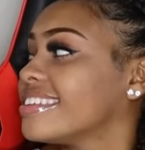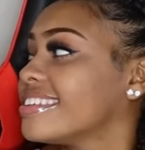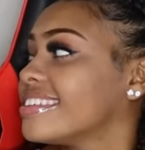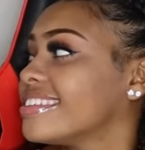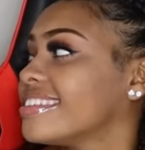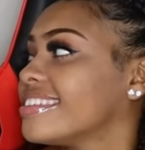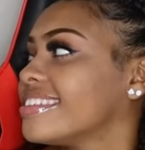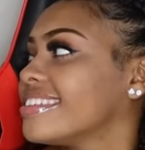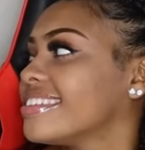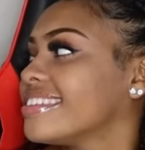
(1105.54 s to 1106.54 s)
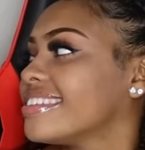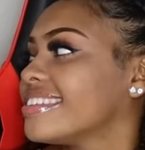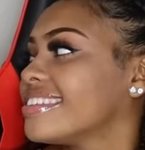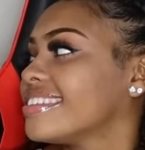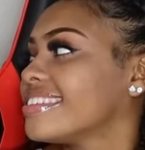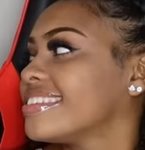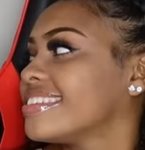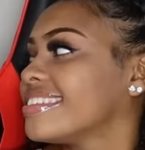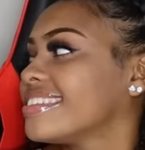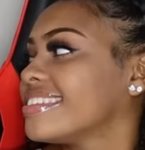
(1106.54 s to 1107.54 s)

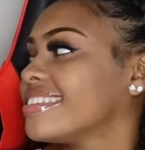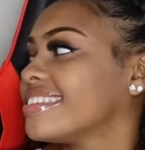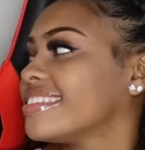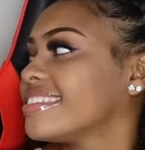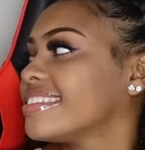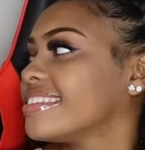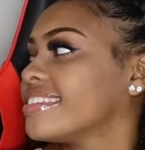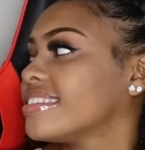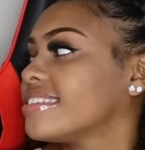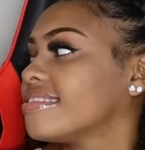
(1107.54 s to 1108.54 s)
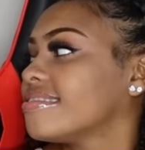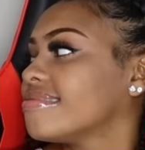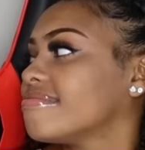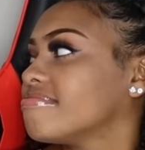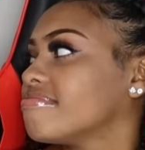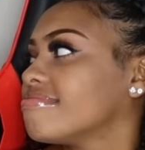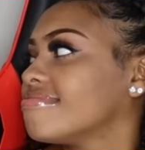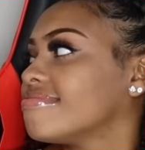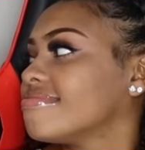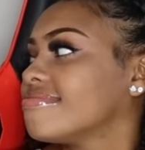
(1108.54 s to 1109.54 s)

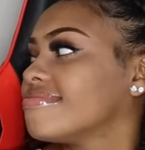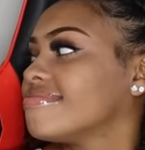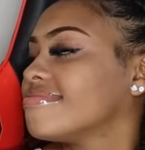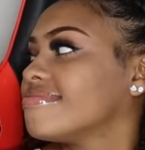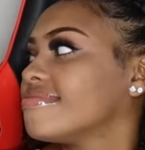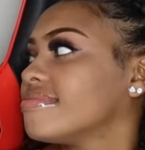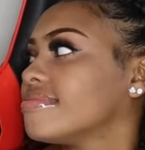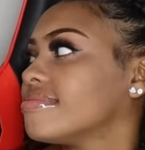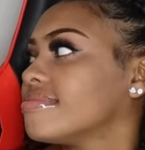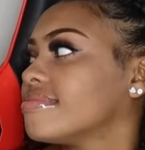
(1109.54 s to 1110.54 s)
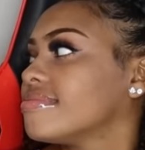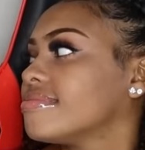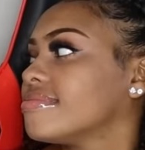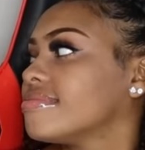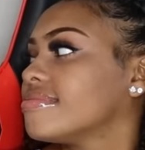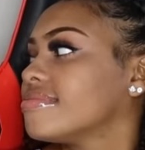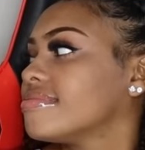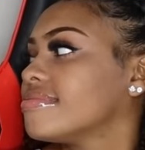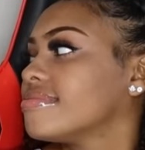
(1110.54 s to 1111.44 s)
The person shown says nothing.